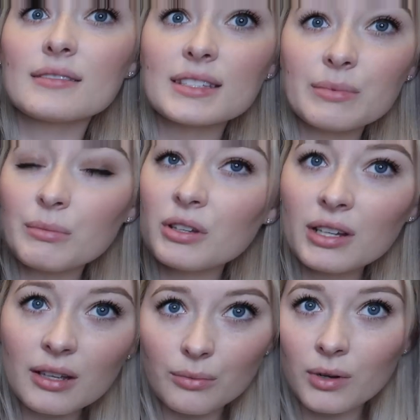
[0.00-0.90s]
Sleeping
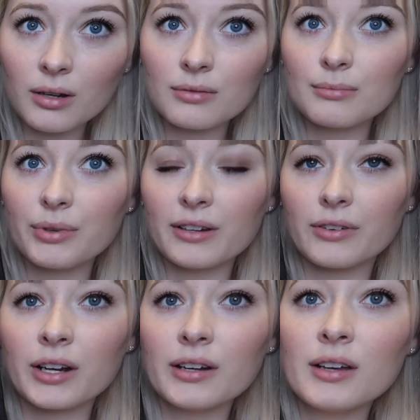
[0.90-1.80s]
Beauty. Whoa, brain
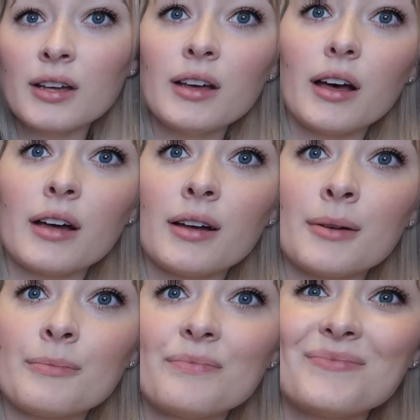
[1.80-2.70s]
fart.
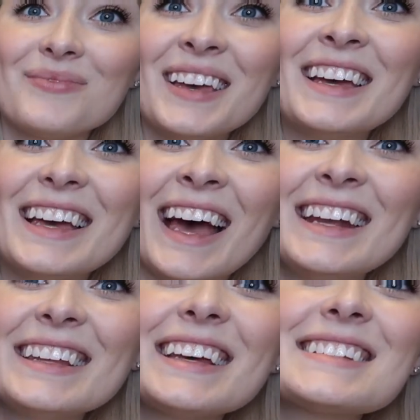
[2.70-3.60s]
And
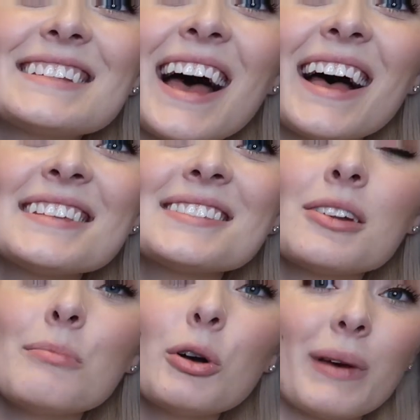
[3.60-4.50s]
it like has
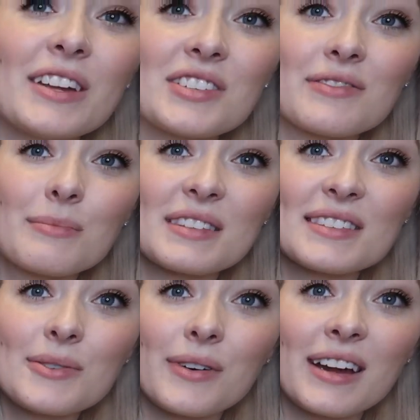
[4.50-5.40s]
little book pages from the
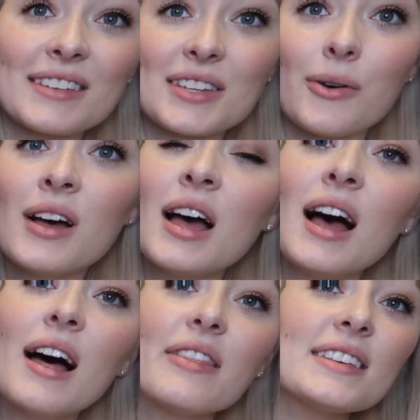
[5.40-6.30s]
story. So
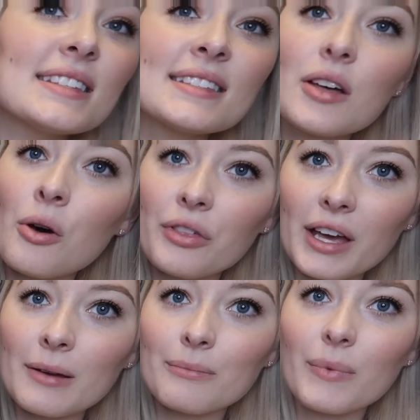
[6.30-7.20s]
this isn't the whole
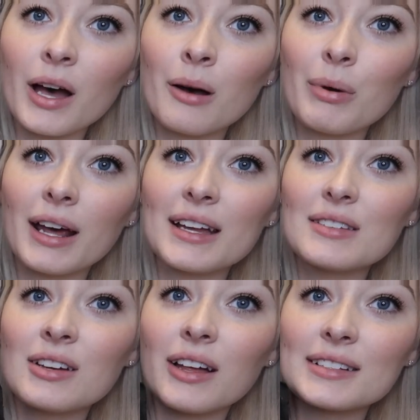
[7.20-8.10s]
thing, but I
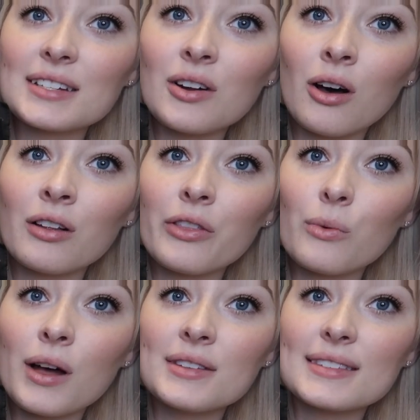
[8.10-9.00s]
collected all of the
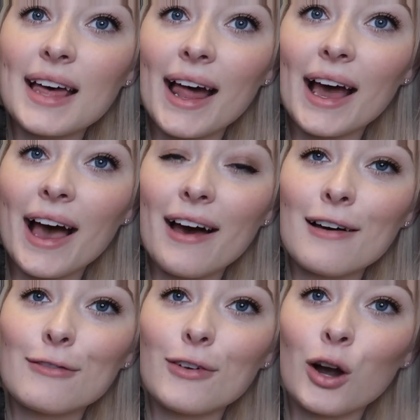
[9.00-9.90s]
ones that
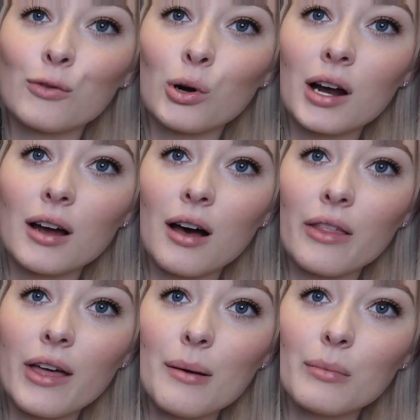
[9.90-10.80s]
have Aurora
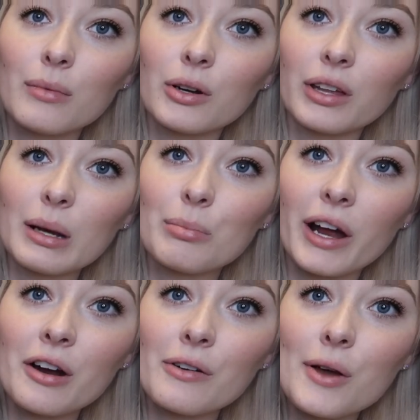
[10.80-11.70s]
on them, or like
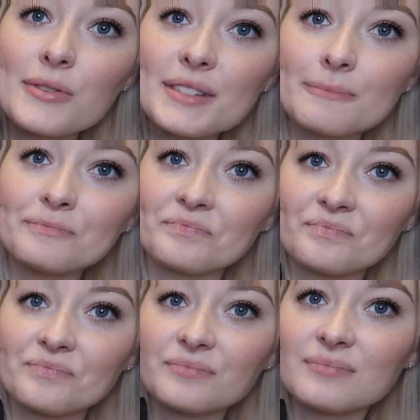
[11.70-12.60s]
Briar Rose.
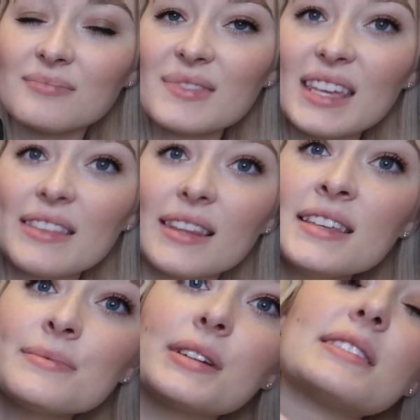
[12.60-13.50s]
And
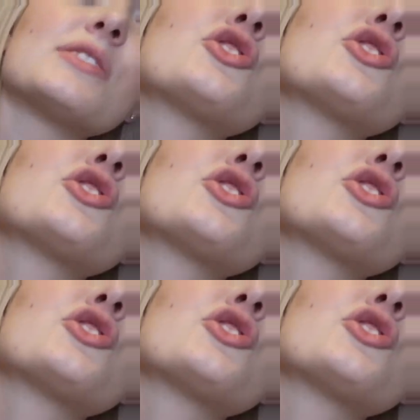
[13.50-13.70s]
this one is a